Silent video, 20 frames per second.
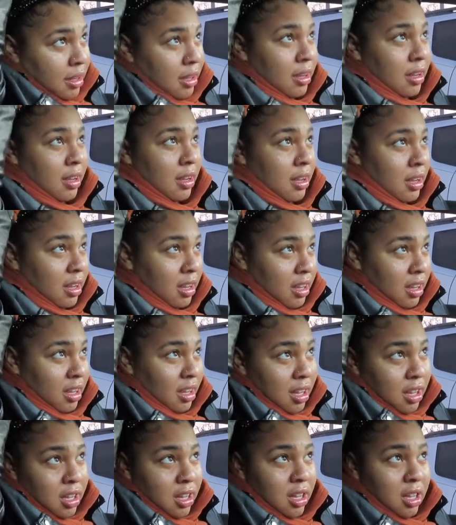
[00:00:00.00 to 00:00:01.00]

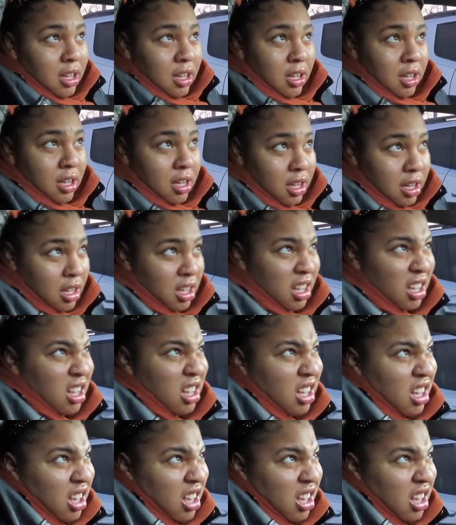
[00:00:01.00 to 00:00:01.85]
(silence)